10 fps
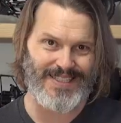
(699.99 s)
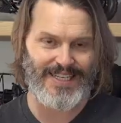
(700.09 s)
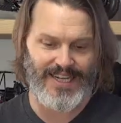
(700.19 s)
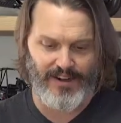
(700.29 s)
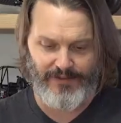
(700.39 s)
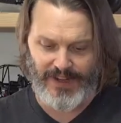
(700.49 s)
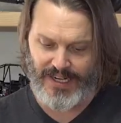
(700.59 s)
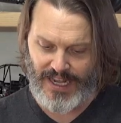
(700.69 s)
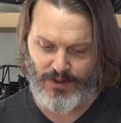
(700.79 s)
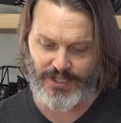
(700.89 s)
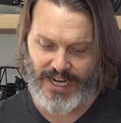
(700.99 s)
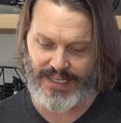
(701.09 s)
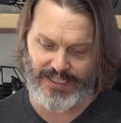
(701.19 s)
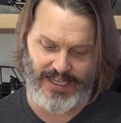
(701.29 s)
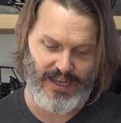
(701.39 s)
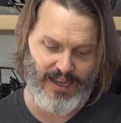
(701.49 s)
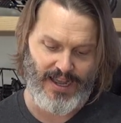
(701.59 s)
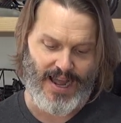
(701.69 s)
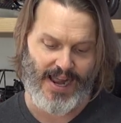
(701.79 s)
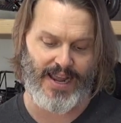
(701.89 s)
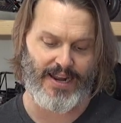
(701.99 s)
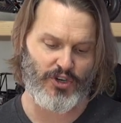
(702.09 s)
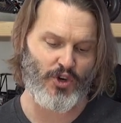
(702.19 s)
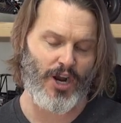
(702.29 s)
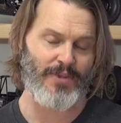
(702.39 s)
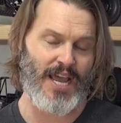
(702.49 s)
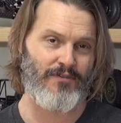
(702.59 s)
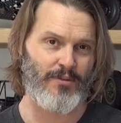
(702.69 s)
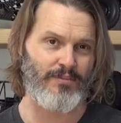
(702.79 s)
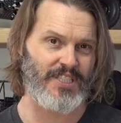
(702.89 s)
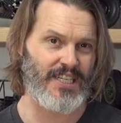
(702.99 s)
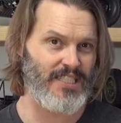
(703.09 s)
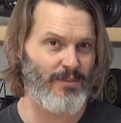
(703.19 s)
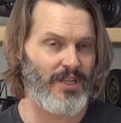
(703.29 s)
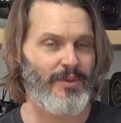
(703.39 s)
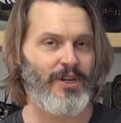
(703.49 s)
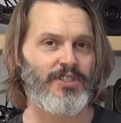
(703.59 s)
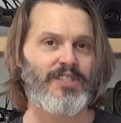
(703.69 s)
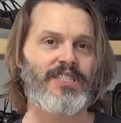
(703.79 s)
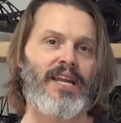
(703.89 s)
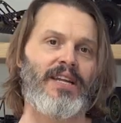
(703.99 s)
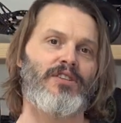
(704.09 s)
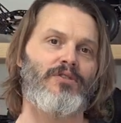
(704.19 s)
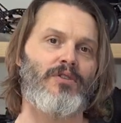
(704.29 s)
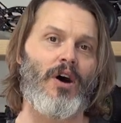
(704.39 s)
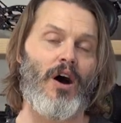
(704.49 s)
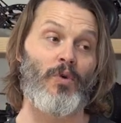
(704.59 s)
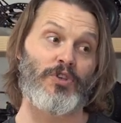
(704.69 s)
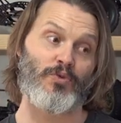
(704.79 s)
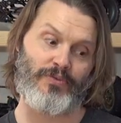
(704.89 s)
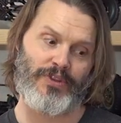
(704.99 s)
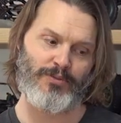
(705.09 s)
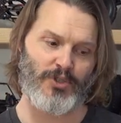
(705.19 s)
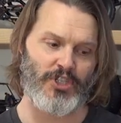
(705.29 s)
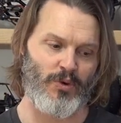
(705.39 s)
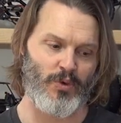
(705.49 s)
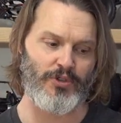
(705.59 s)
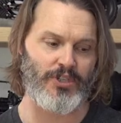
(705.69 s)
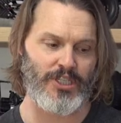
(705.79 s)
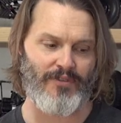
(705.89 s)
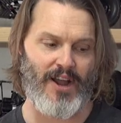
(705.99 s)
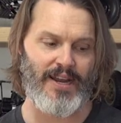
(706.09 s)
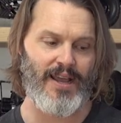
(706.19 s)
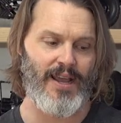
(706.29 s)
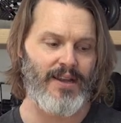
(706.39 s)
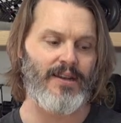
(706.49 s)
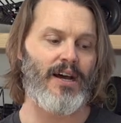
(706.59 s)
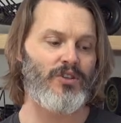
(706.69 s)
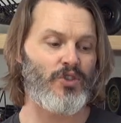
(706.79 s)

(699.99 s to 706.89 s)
that needed to fit together tightly, I had to drop down from 60 millimeters a second, which this machine would do just fine, down